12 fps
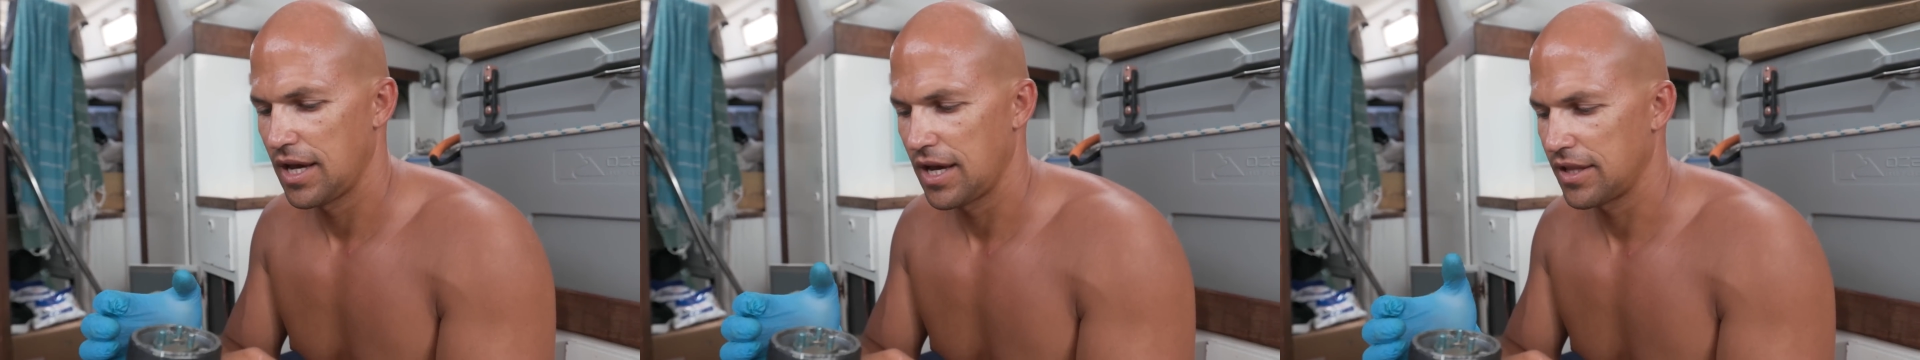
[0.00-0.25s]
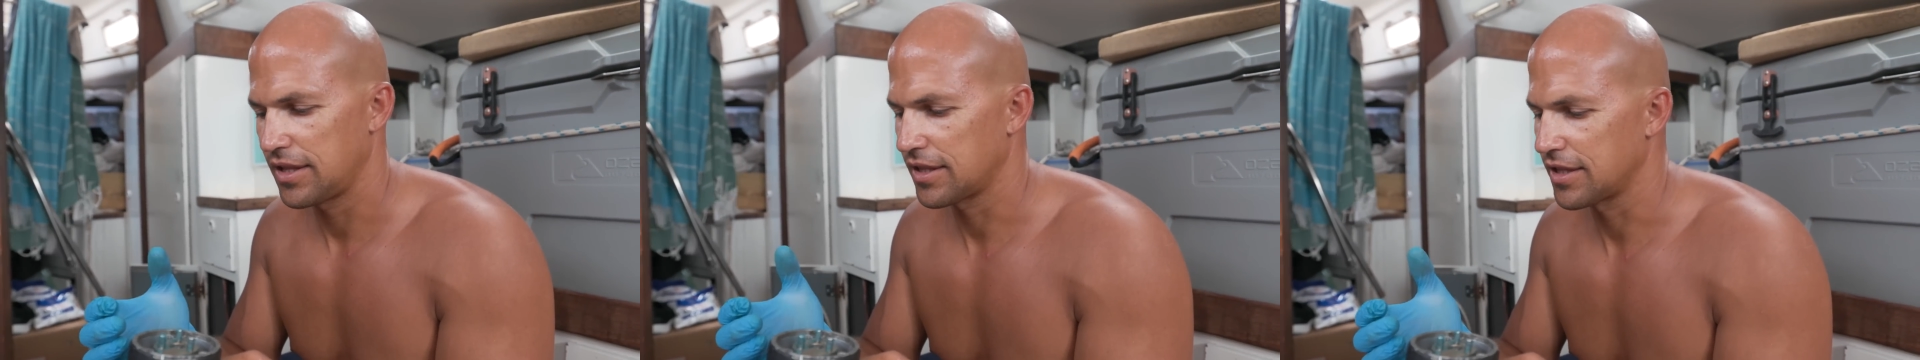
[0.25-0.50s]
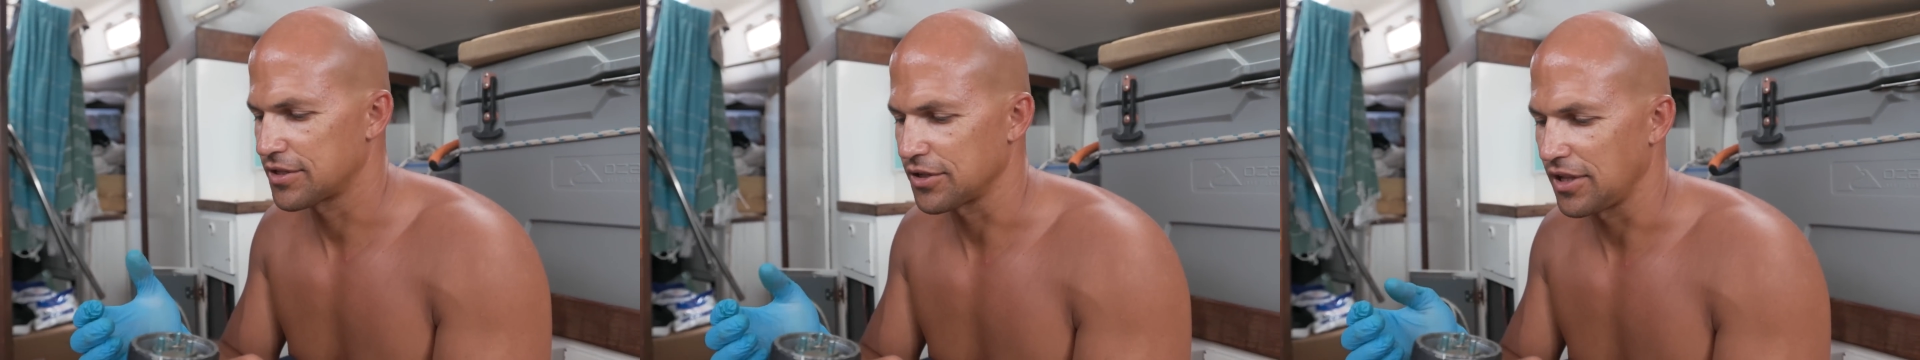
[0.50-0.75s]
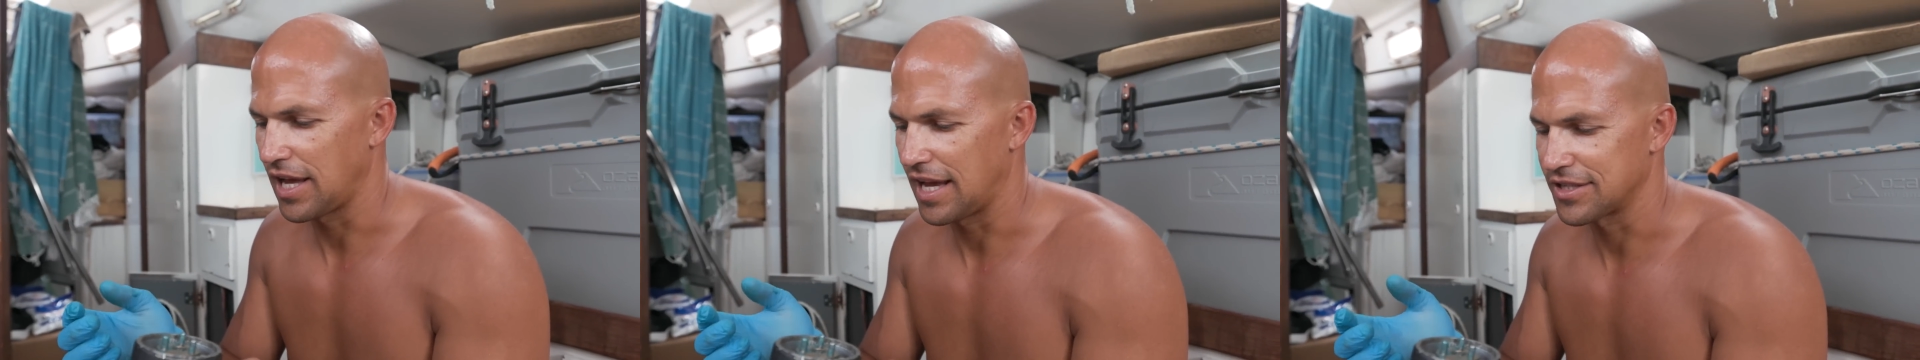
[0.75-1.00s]
I think this
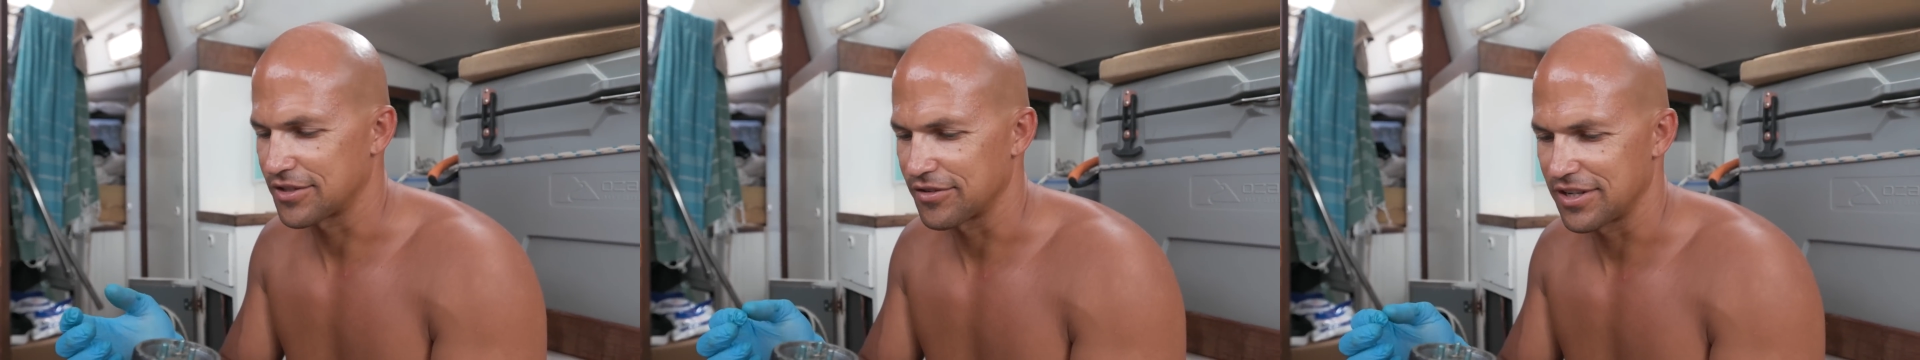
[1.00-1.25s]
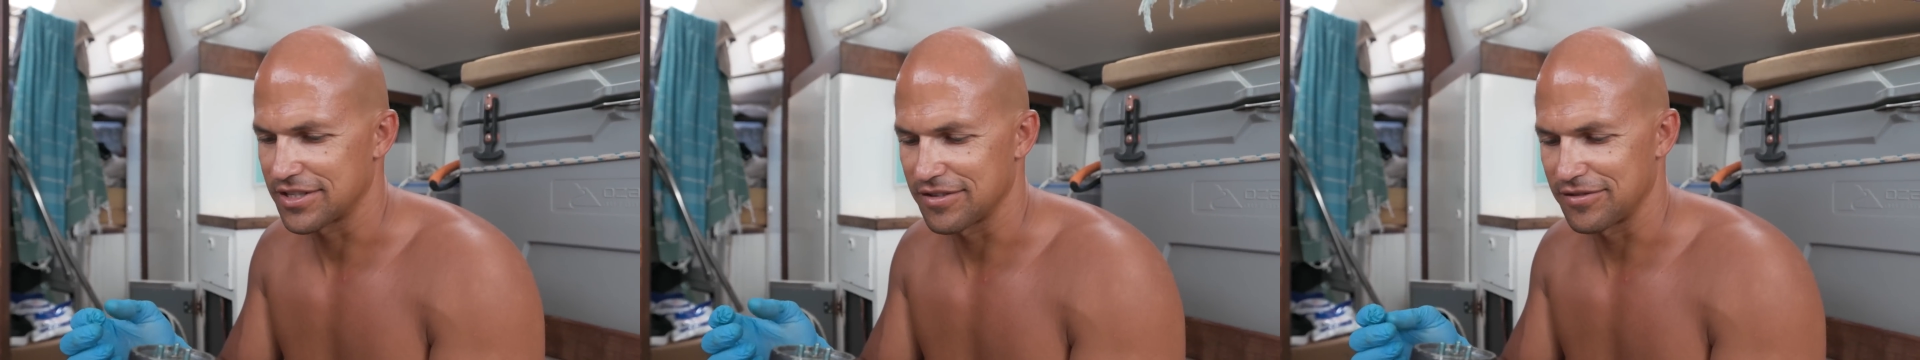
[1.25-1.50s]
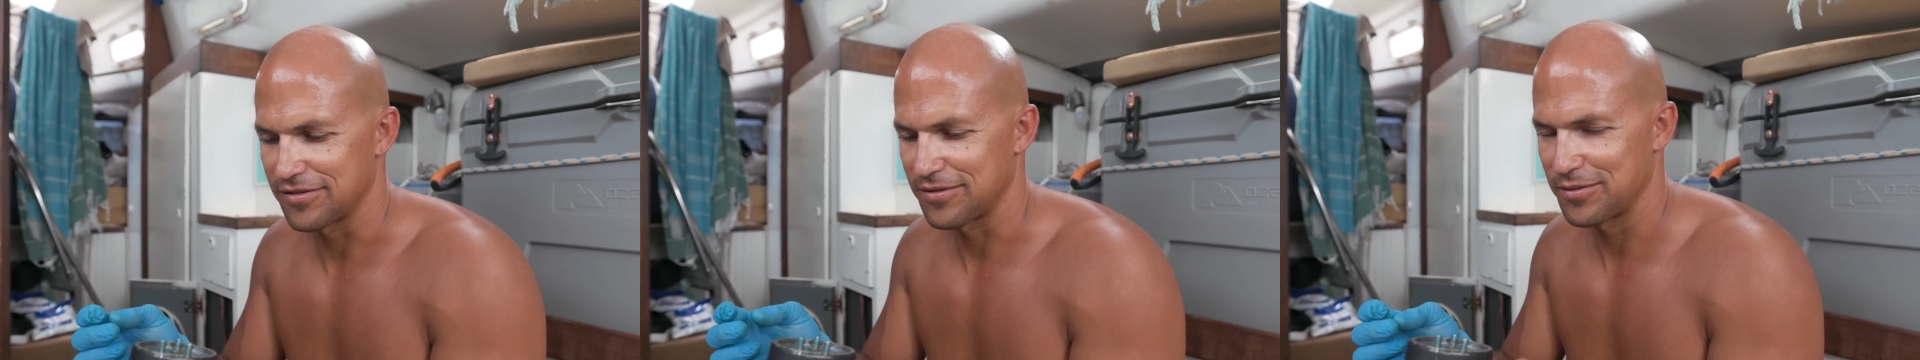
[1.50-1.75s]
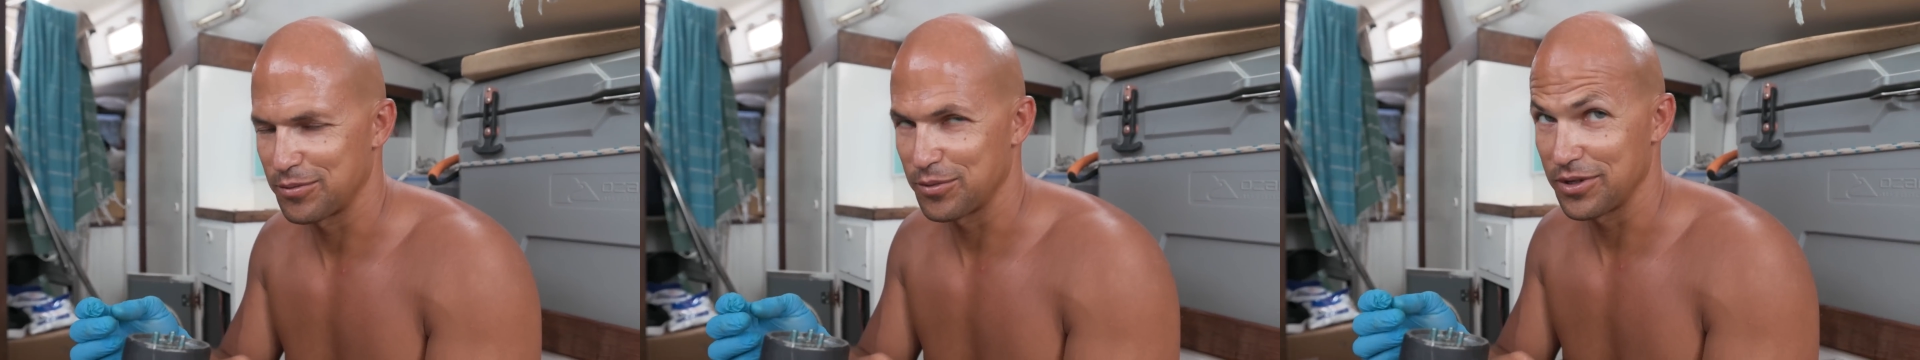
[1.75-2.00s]
will last the rest of
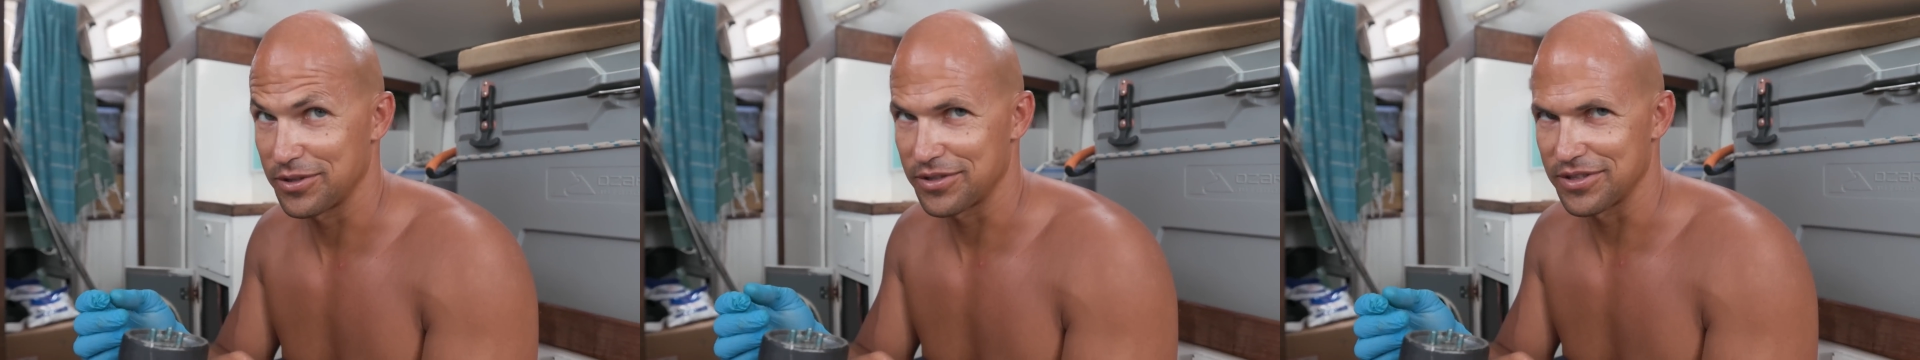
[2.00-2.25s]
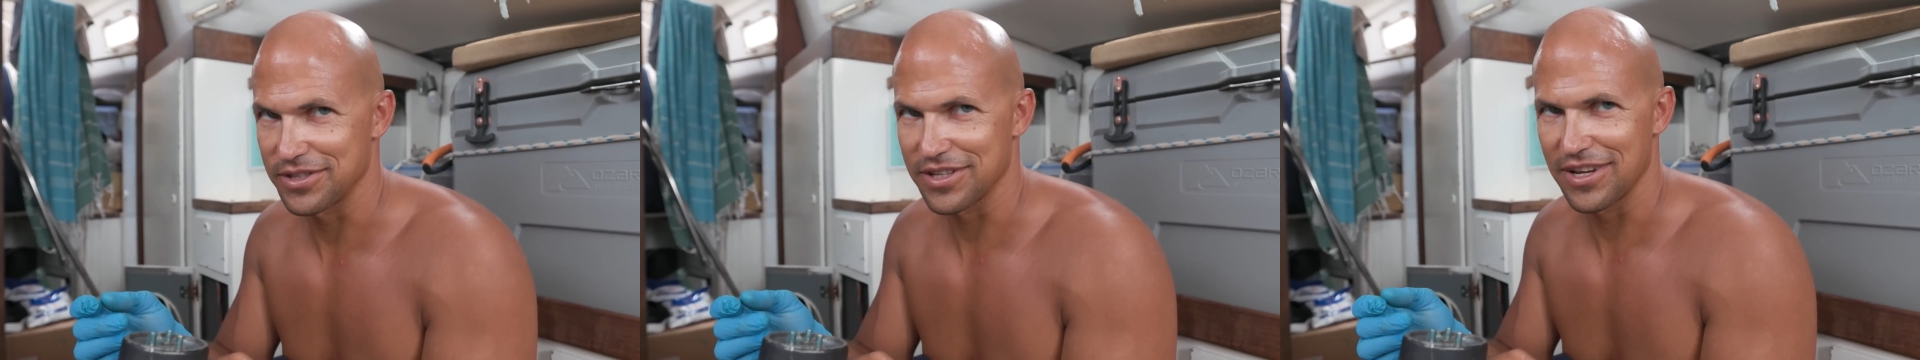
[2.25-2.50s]
Wilson's